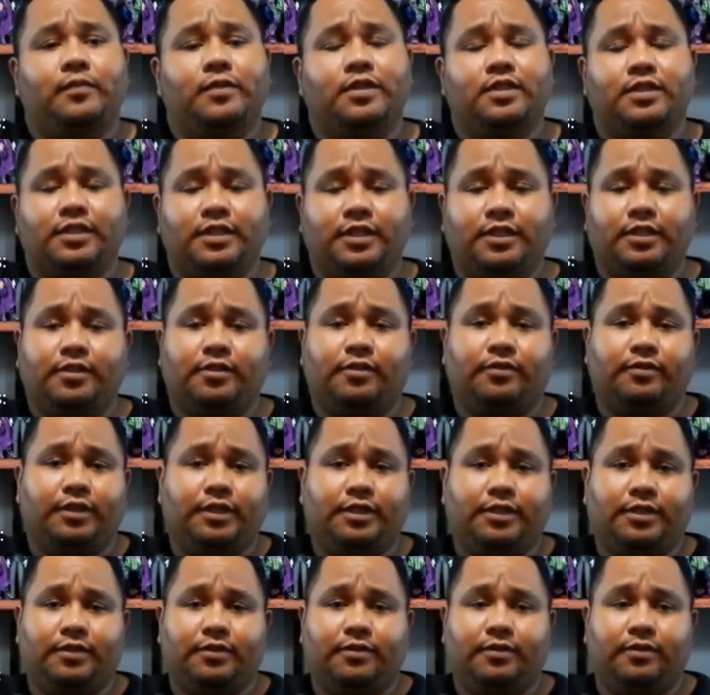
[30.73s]

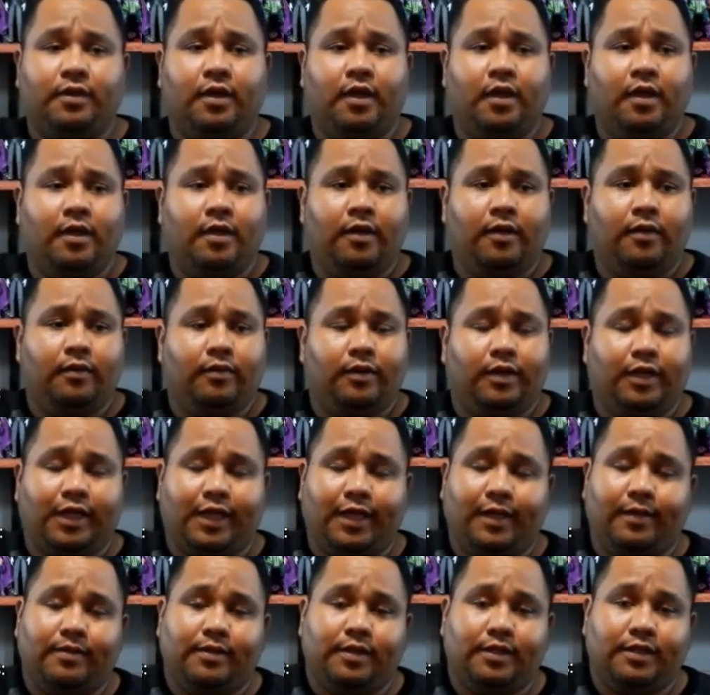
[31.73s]
C2E2 when it
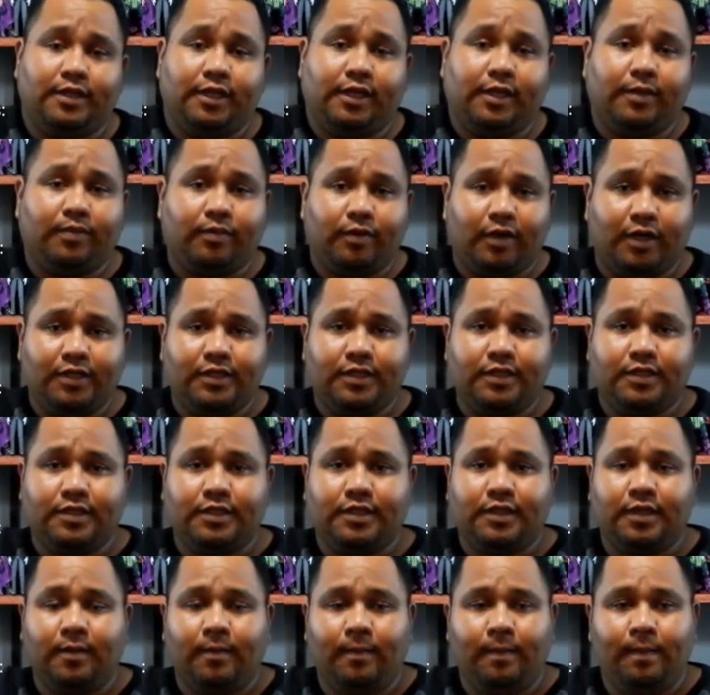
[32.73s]
came to ticket
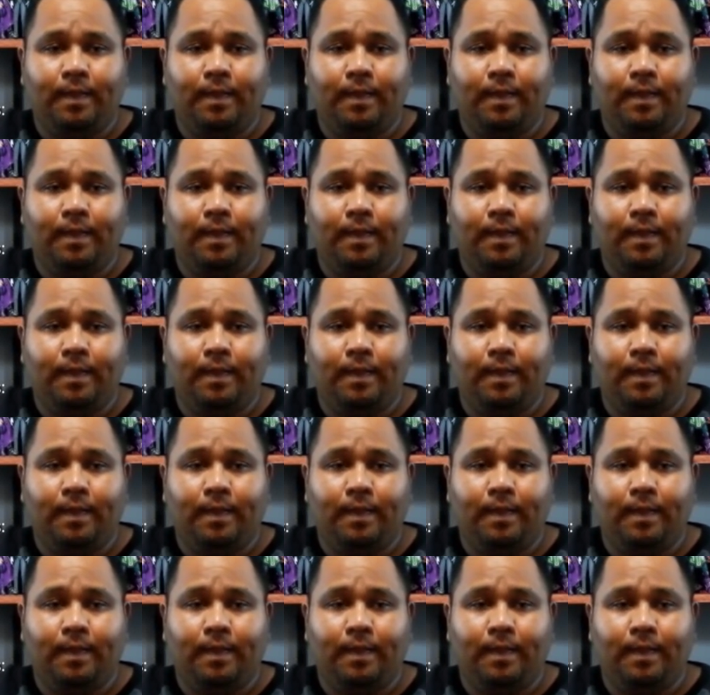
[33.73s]
prices.